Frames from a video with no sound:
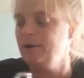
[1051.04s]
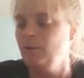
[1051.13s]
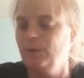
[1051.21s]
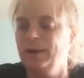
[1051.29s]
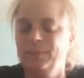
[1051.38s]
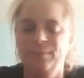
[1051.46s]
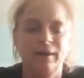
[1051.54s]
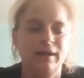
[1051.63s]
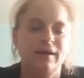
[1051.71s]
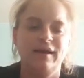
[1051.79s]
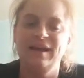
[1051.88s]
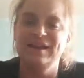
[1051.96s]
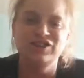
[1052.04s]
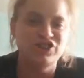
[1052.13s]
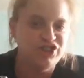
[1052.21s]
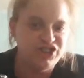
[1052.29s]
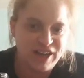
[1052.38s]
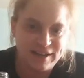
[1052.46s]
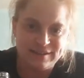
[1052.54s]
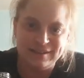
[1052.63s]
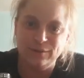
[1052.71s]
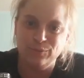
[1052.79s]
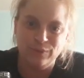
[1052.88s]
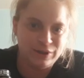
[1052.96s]
don't want to be against
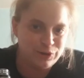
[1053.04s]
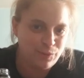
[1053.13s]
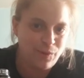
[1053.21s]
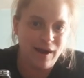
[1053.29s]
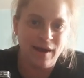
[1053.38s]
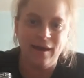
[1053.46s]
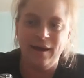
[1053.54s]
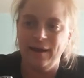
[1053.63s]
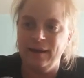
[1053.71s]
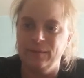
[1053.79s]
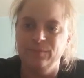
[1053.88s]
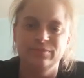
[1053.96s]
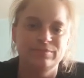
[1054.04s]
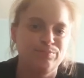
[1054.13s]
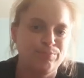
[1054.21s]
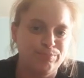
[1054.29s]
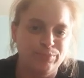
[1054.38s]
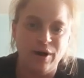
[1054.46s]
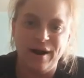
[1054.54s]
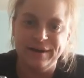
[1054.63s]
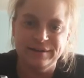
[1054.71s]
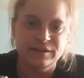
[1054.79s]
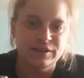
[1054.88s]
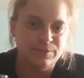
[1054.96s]
Jesse Ridgway and
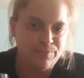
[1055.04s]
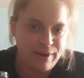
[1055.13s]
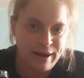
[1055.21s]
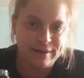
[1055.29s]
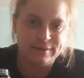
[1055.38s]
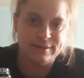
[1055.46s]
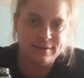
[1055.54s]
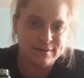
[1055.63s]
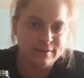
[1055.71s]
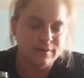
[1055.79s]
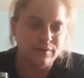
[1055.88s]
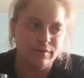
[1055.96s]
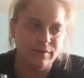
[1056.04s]
Brian Spetz.